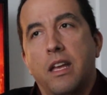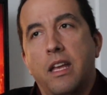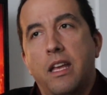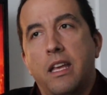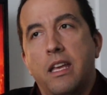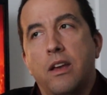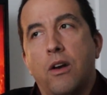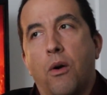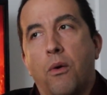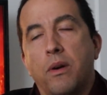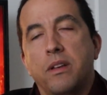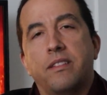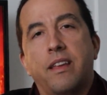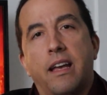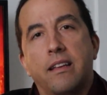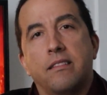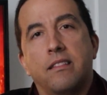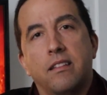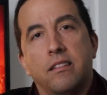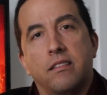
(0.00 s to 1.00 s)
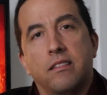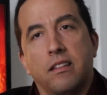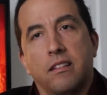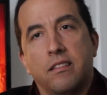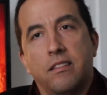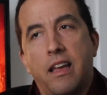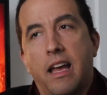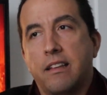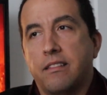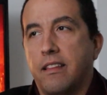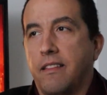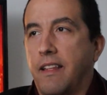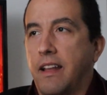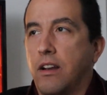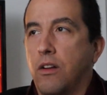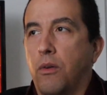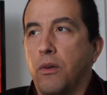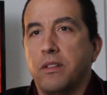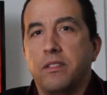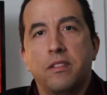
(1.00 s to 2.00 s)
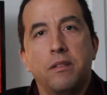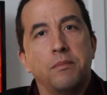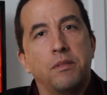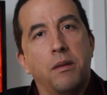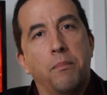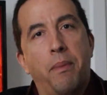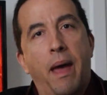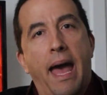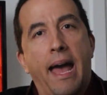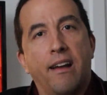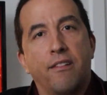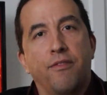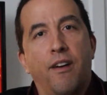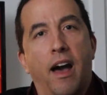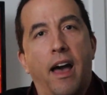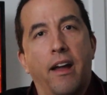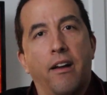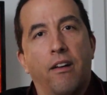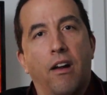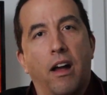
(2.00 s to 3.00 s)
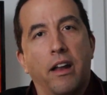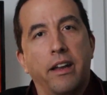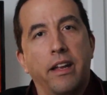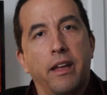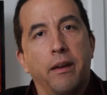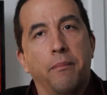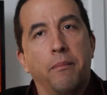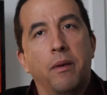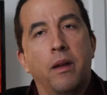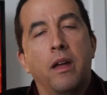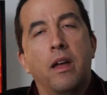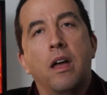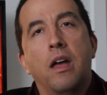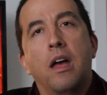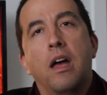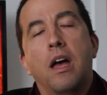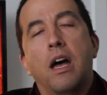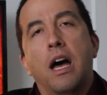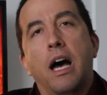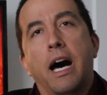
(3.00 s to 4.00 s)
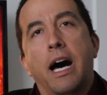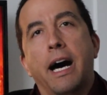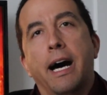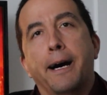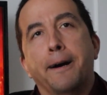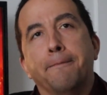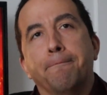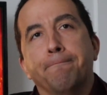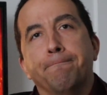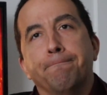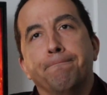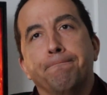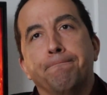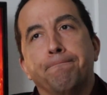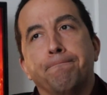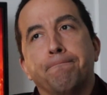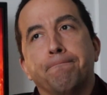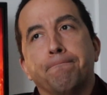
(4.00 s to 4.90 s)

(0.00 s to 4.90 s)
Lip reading: he always has this success and then it always seems to backfire on him.